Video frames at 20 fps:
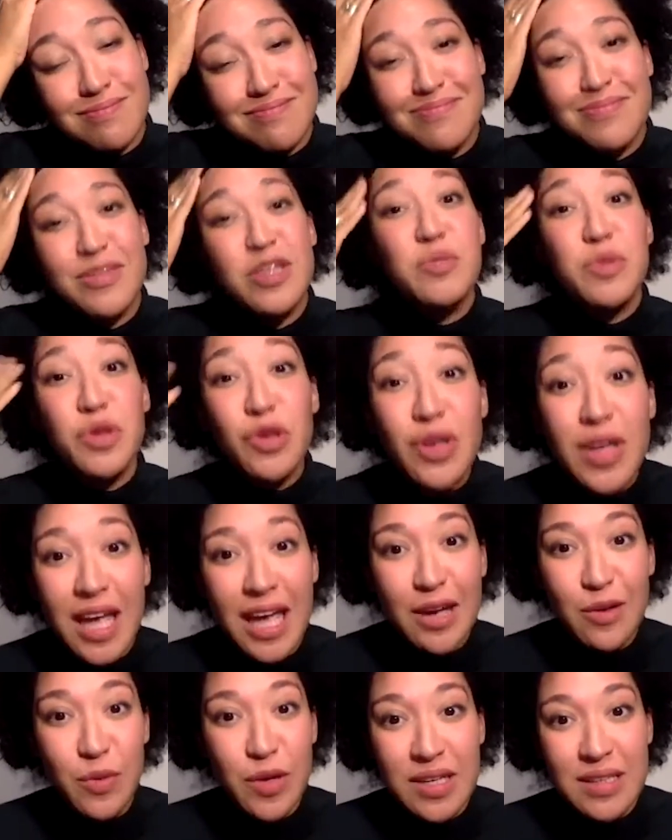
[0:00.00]

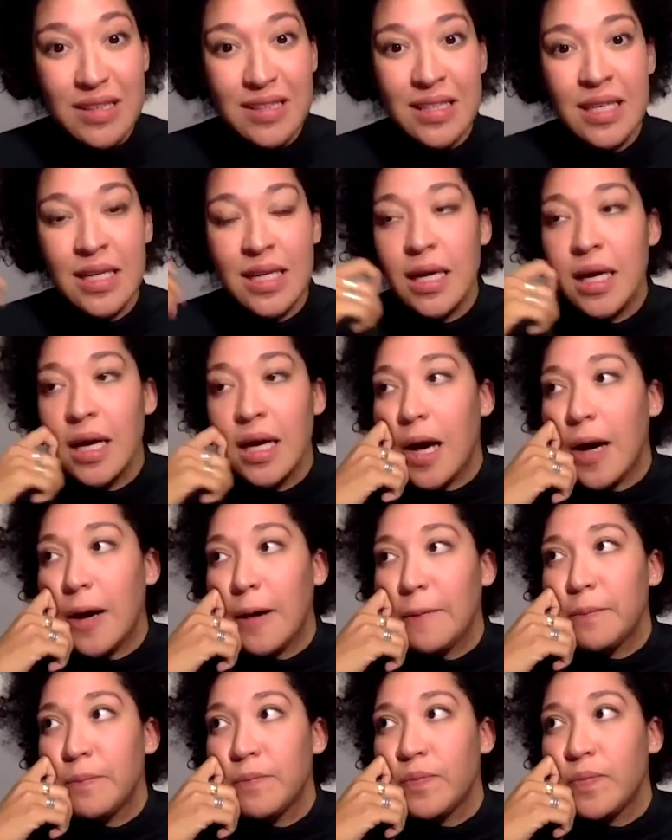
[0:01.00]
communicate with.
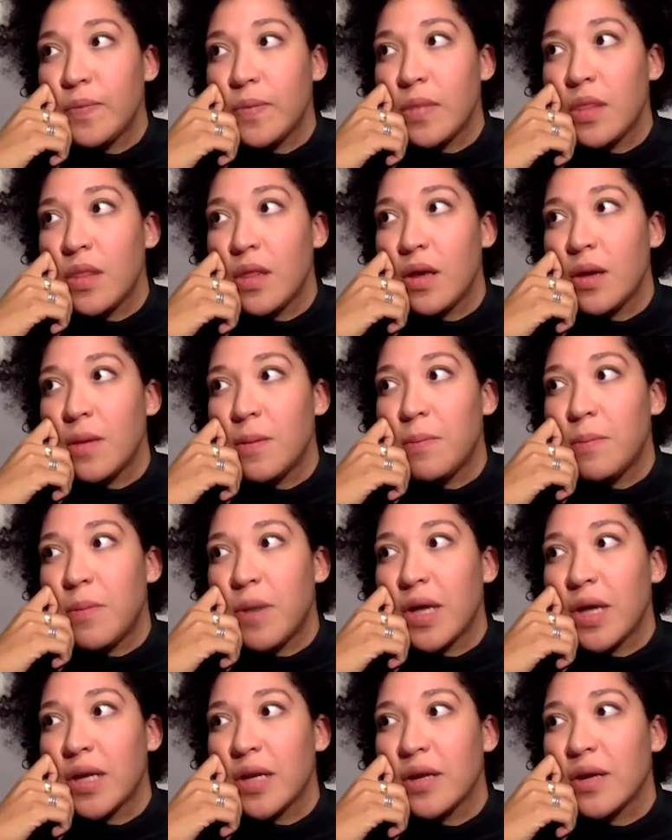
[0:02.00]
Um,
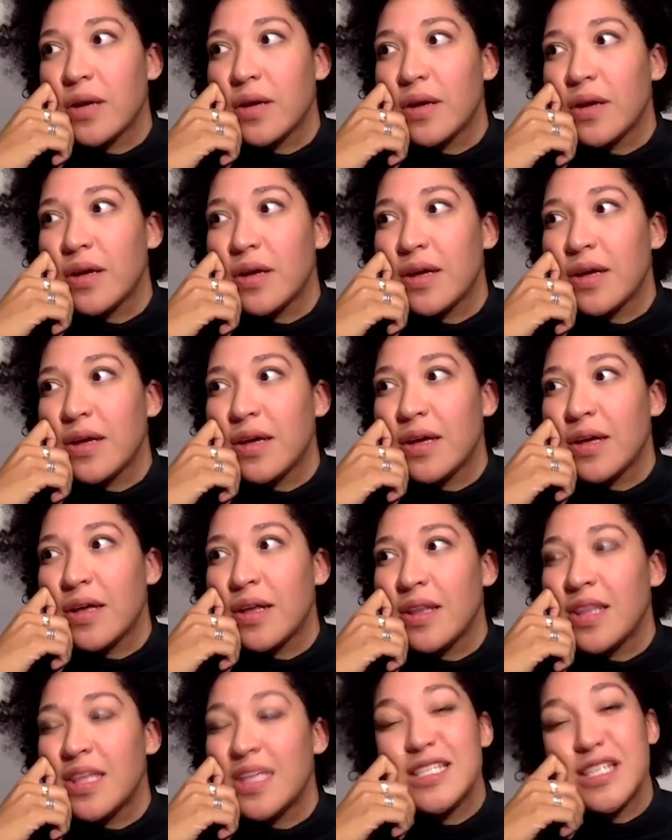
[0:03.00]
But
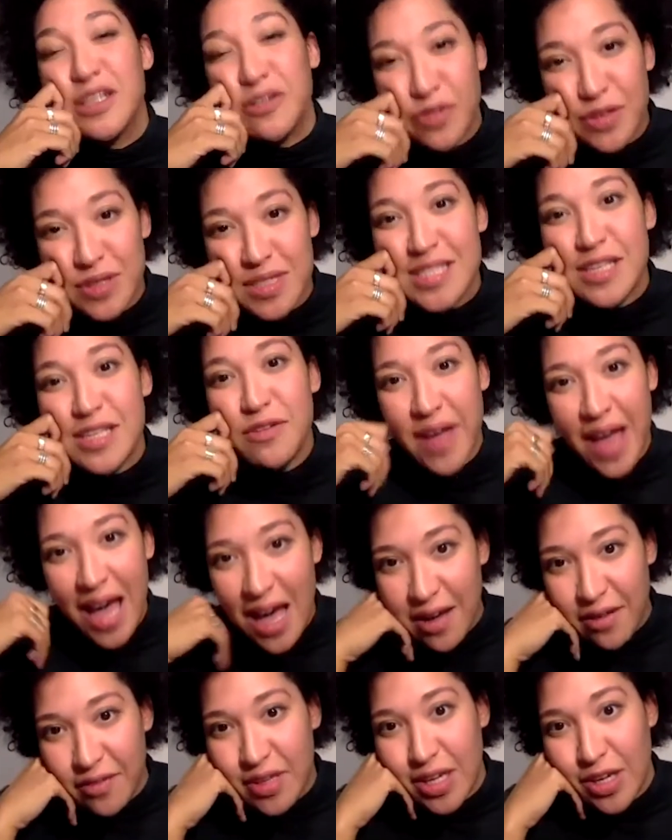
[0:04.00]
the difference of
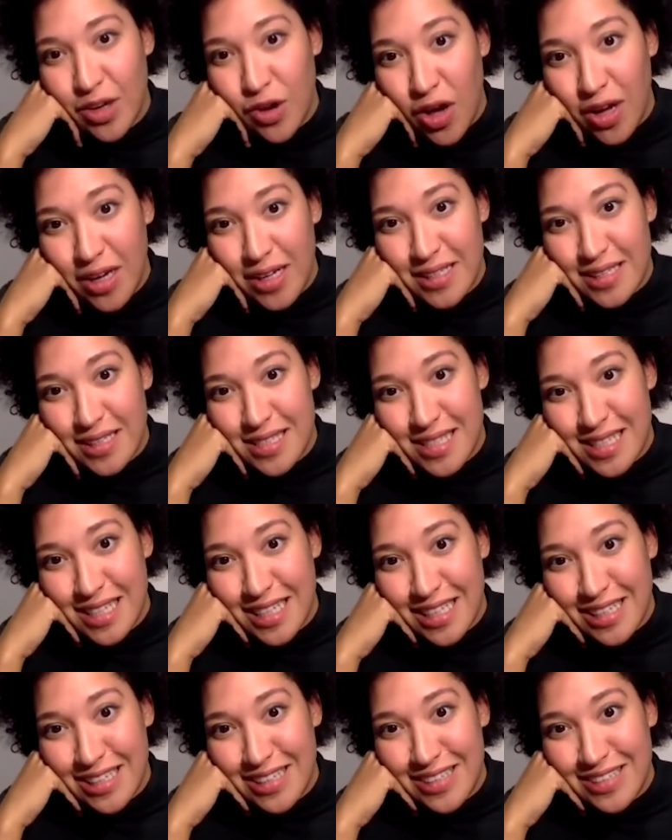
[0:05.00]
having an audience
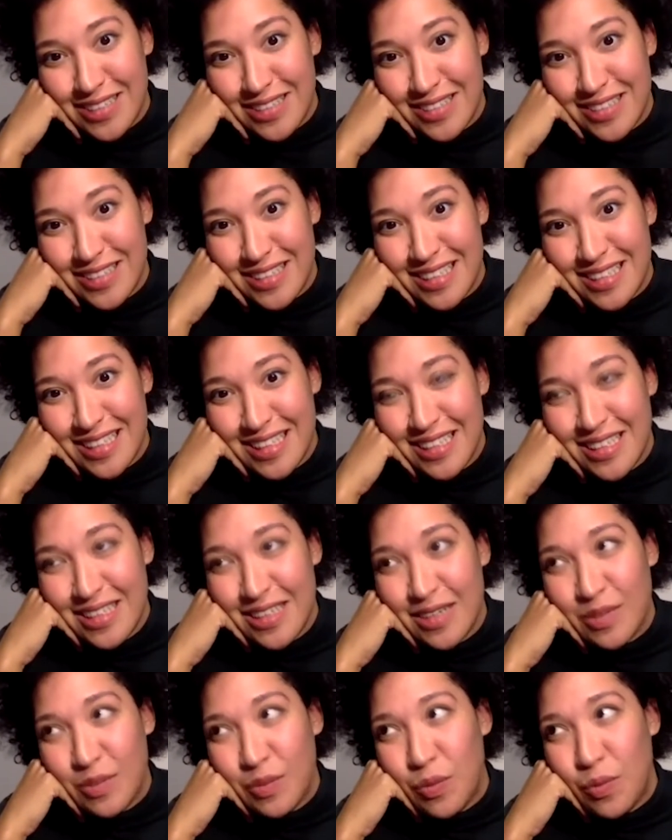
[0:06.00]
there
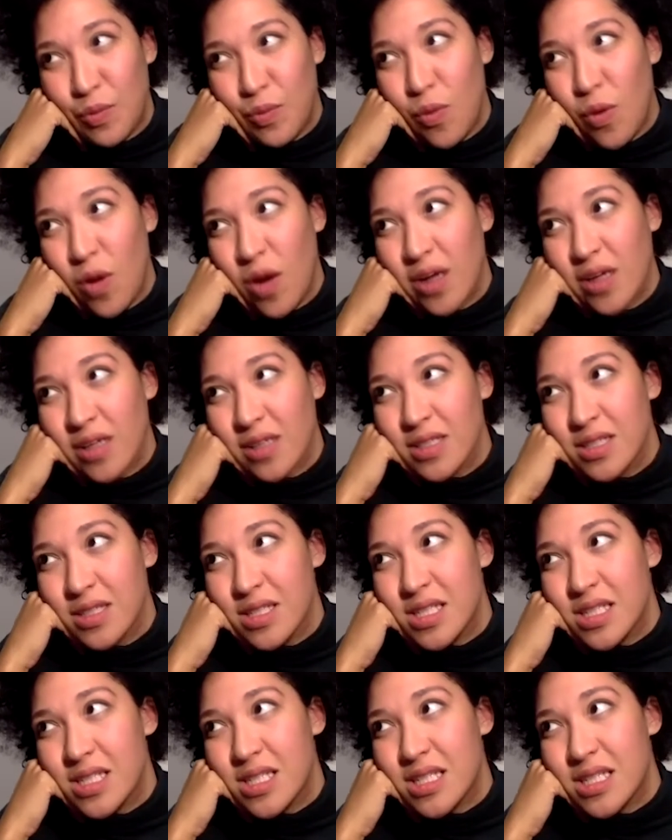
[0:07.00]

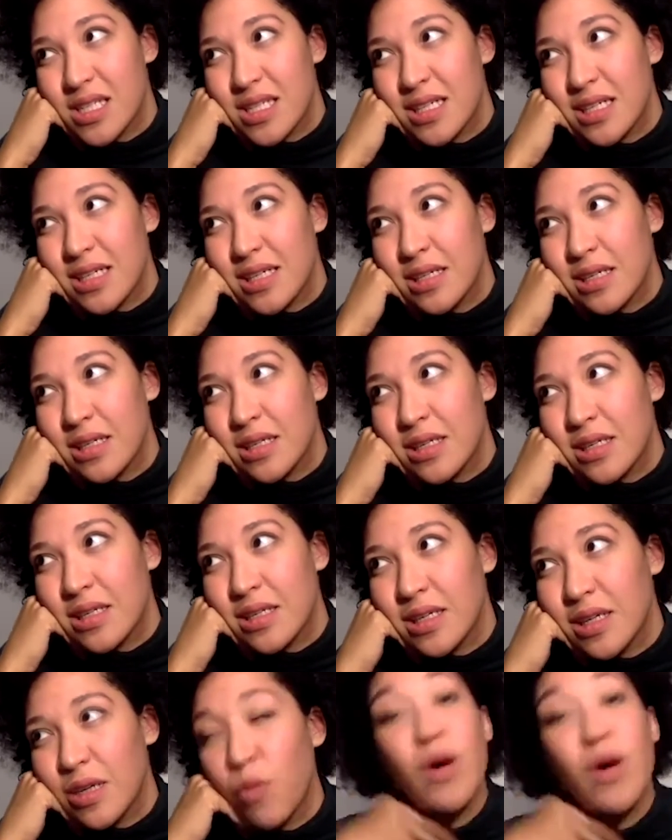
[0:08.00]
was
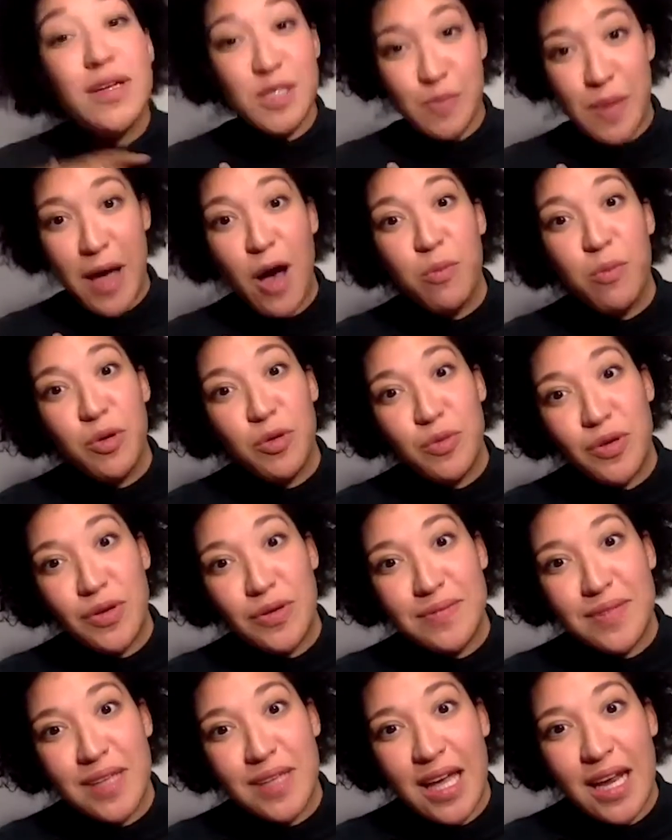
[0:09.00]
it was
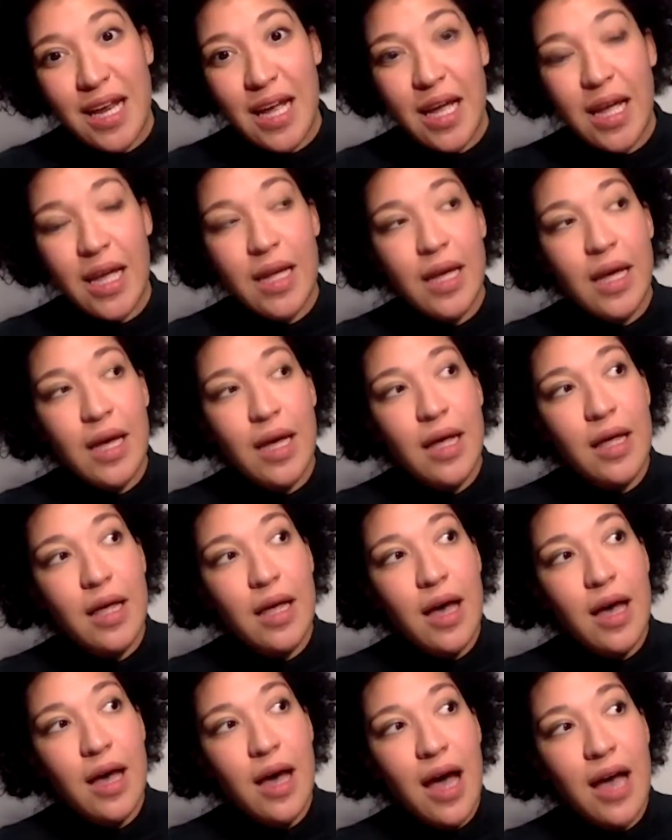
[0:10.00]
palpable, and I
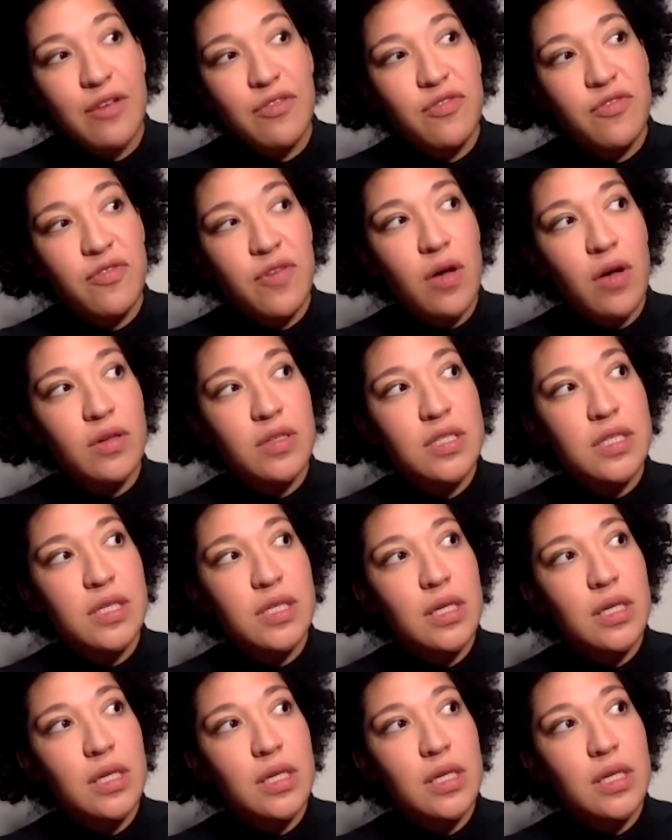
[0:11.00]
I felt